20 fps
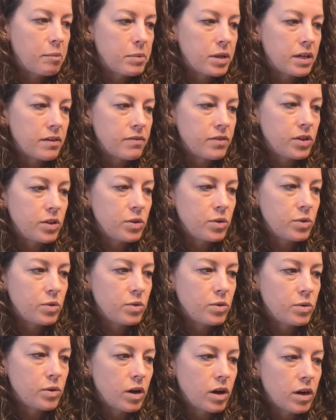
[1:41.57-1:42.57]
If
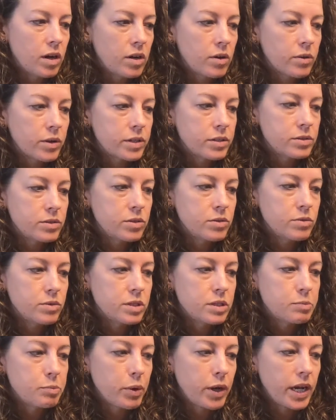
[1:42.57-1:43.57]
you are going to
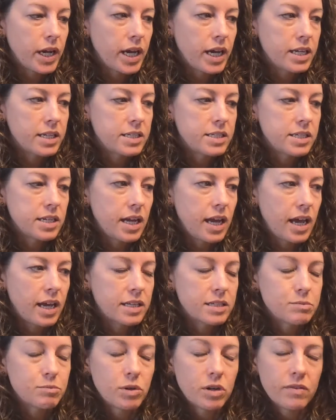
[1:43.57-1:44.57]
spray it
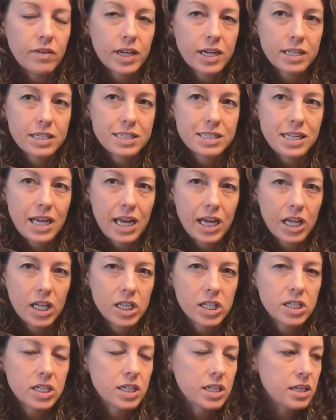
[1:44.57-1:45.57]
as more like a
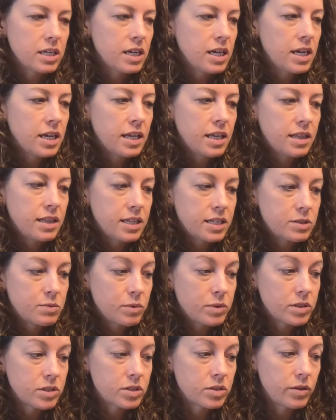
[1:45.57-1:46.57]
detangler, this
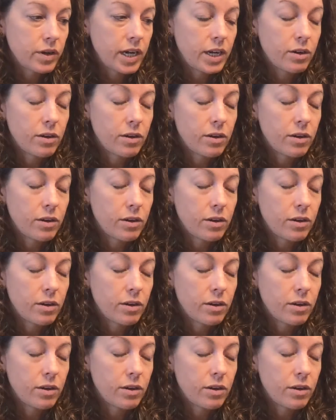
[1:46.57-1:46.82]
one's great.